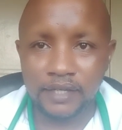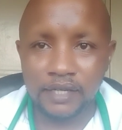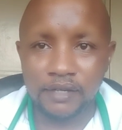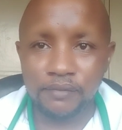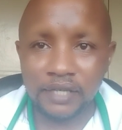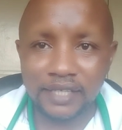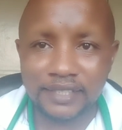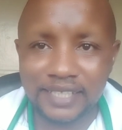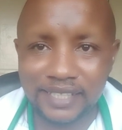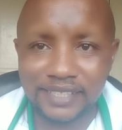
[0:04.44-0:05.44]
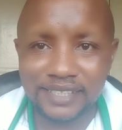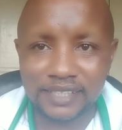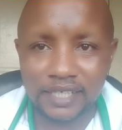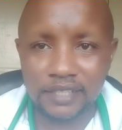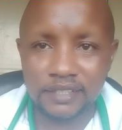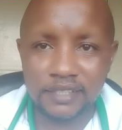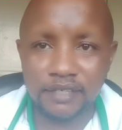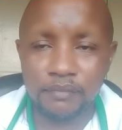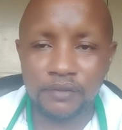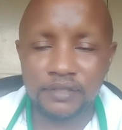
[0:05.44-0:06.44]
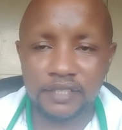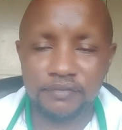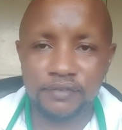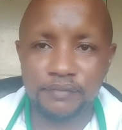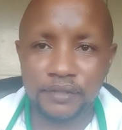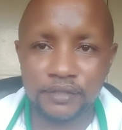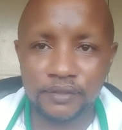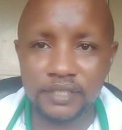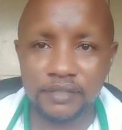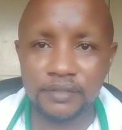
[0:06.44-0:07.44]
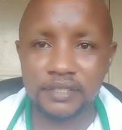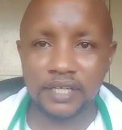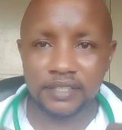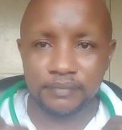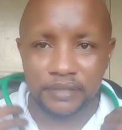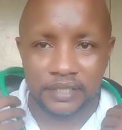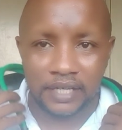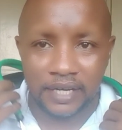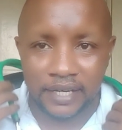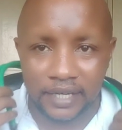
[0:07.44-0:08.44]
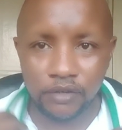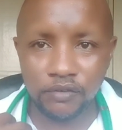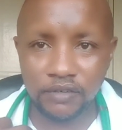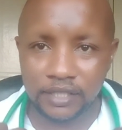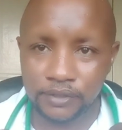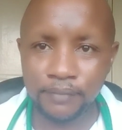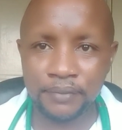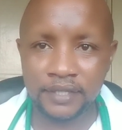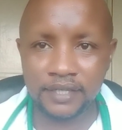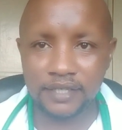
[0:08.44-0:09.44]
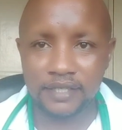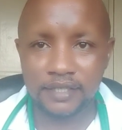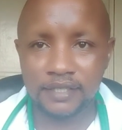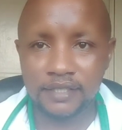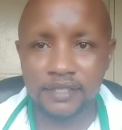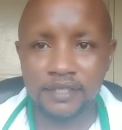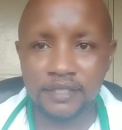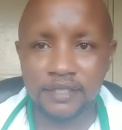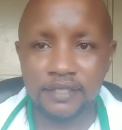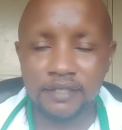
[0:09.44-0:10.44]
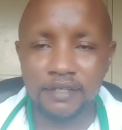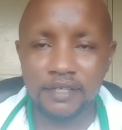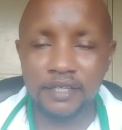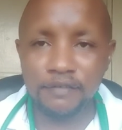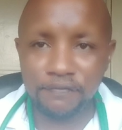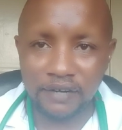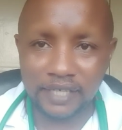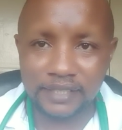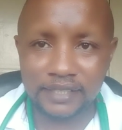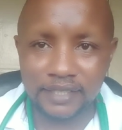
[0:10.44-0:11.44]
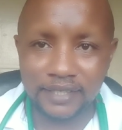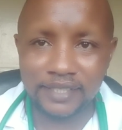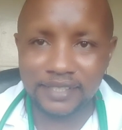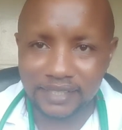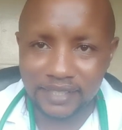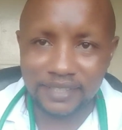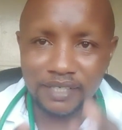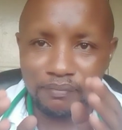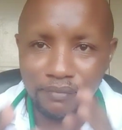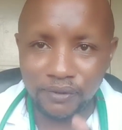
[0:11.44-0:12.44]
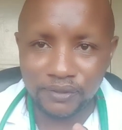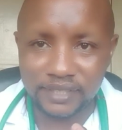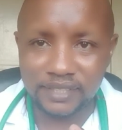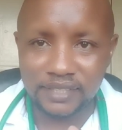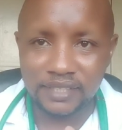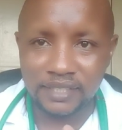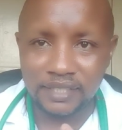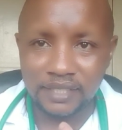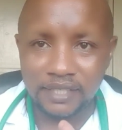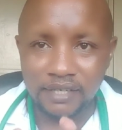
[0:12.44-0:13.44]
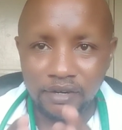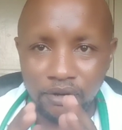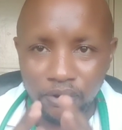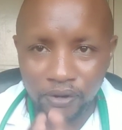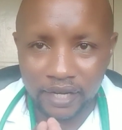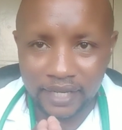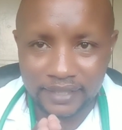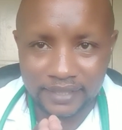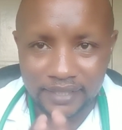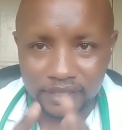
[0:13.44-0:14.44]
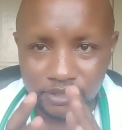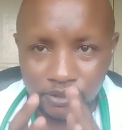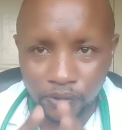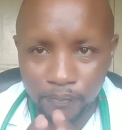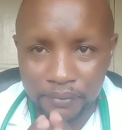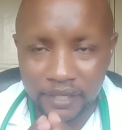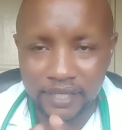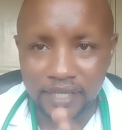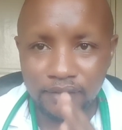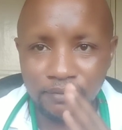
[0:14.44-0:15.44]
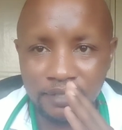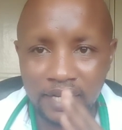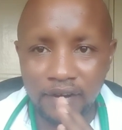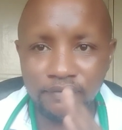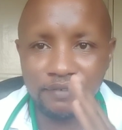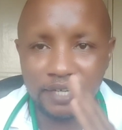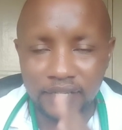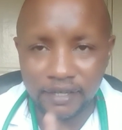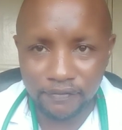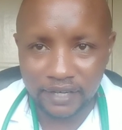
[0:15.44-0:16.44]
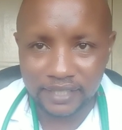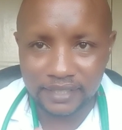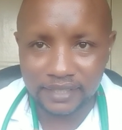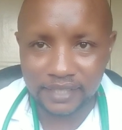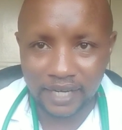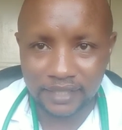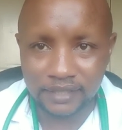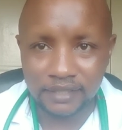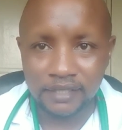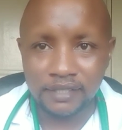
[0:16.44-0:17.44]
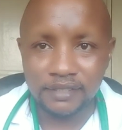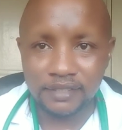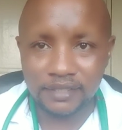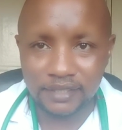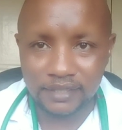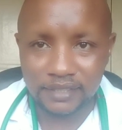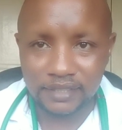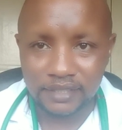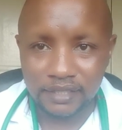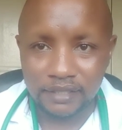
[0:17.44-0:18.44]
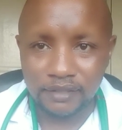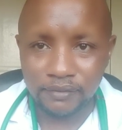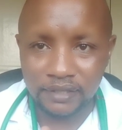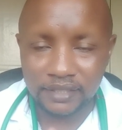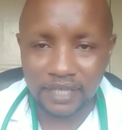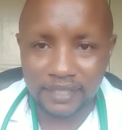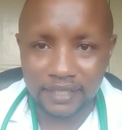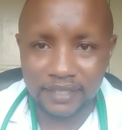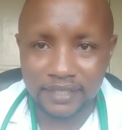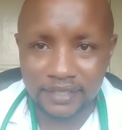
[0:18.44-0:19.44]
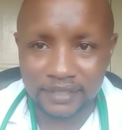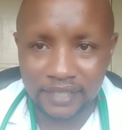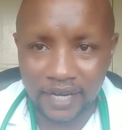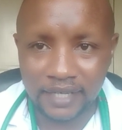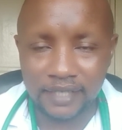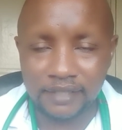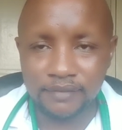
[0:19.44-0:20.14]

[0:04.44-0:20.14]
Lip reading: We are still discussing about food poisoning, which has been a hell of a topic. In fact, this is the most longest topic we have ever discussed since we started this channel.